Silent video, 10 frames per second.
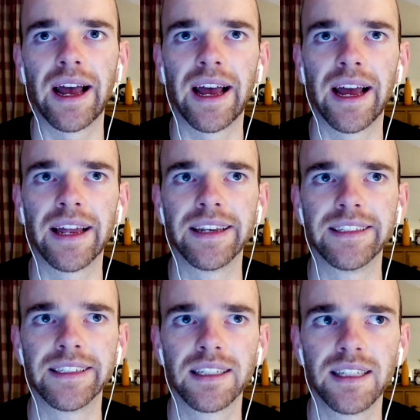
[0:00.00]

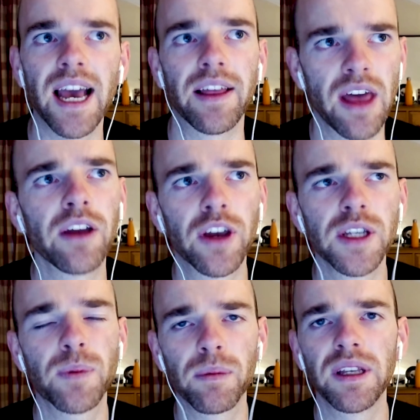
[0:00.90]
and
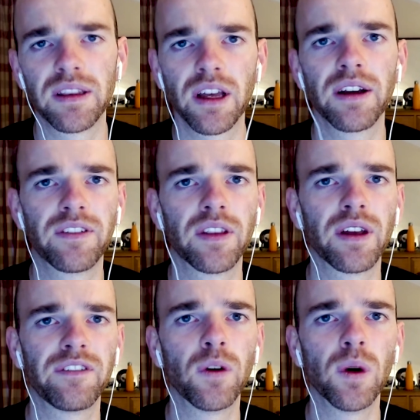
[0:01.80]
those probably
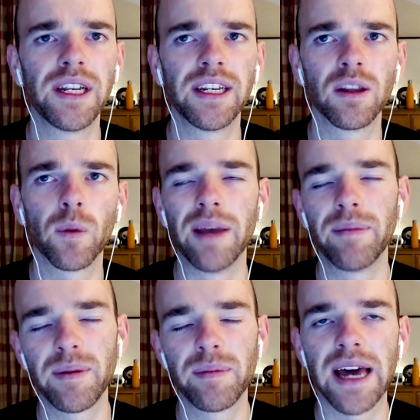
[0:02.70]
the 4 leading the way.
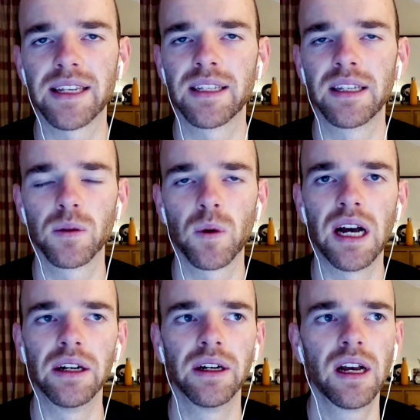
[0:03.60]
Maybe Maddison as
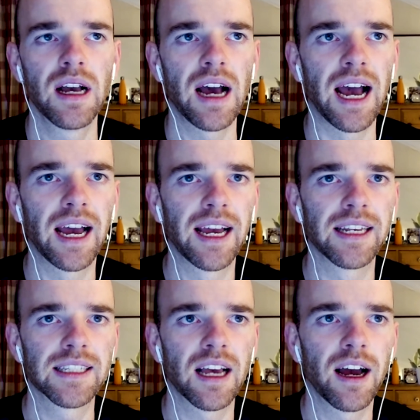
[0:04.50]
well.
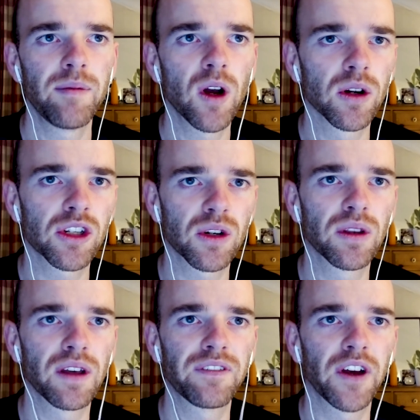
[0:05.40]
And I'm not
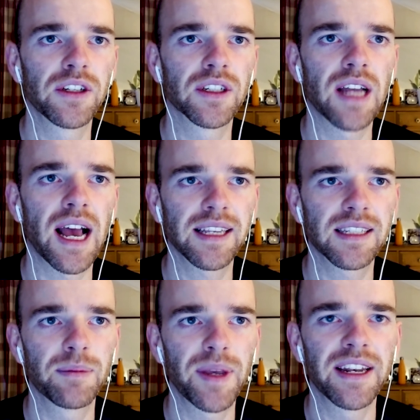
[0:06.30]
sure that Foden
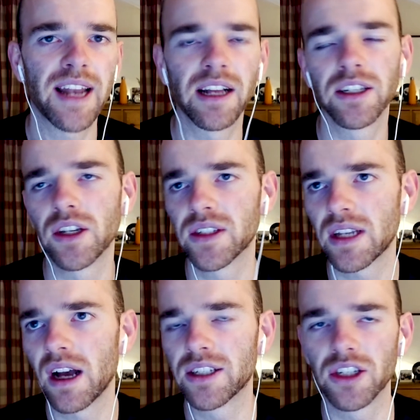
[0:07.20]
has to be a nailed-on
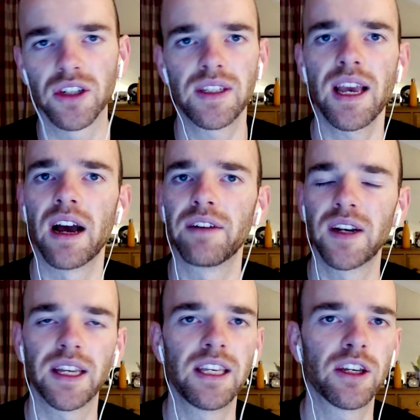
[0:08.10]
starter just yet. I
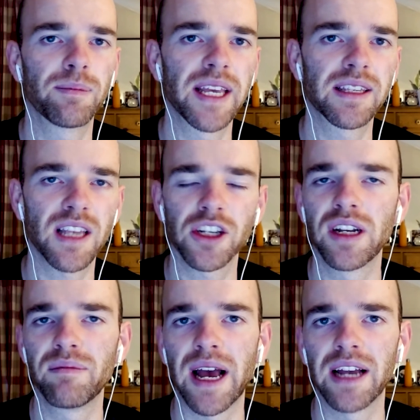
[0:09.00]
feel like he could make such
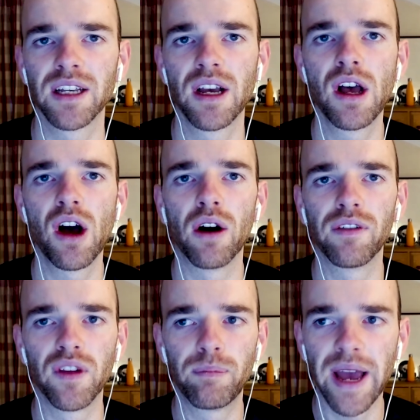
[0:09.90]
an impact
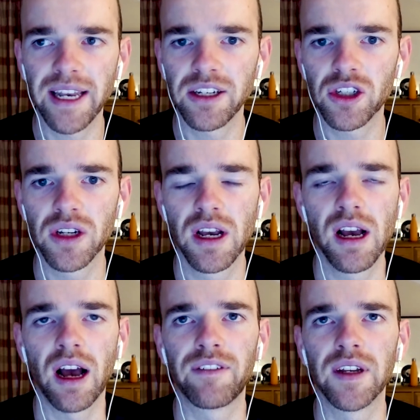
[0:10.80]
off the bench.
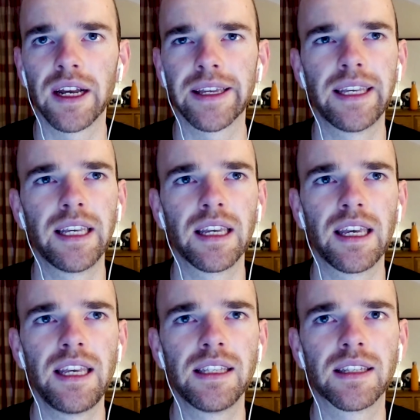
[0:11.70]
I feel like
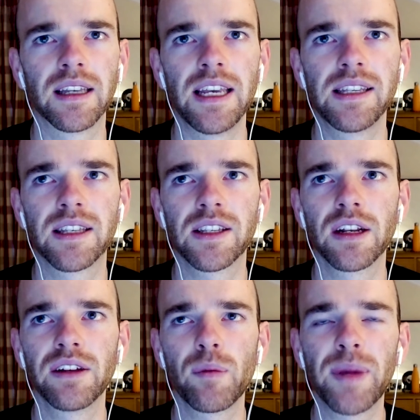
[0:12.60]
he's the
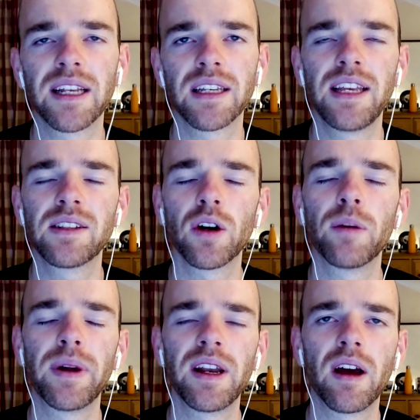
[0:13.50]
sort of ability. He's
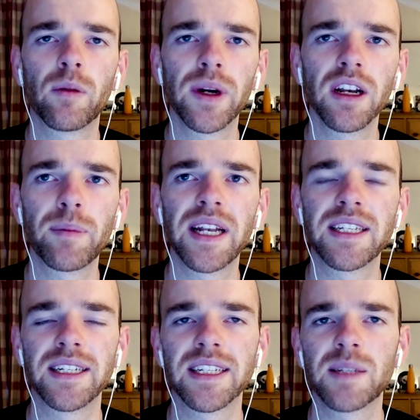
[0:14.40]
got a real
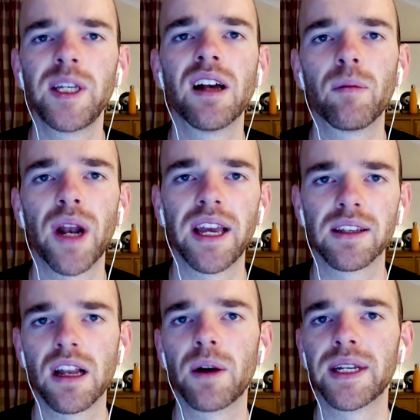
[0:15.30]
ability to speed up play
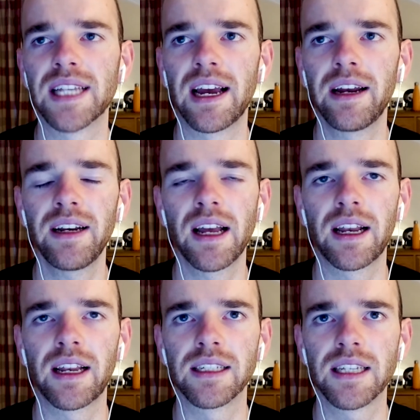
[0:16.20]
and slow it down,
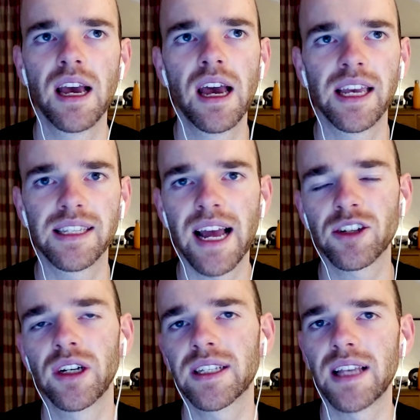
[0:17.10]
and his
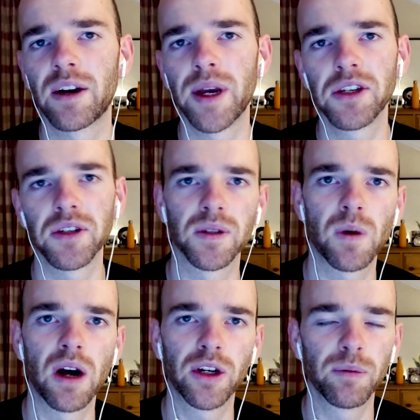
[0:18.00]
natural acceleration as
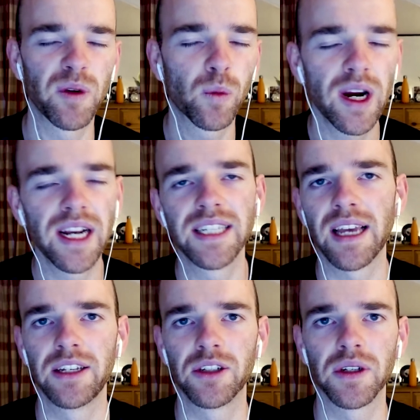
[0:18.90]
well could be really
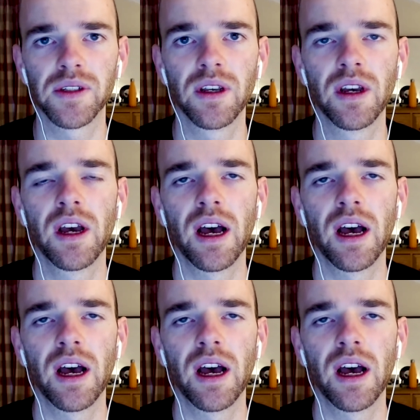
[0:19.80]
dangerous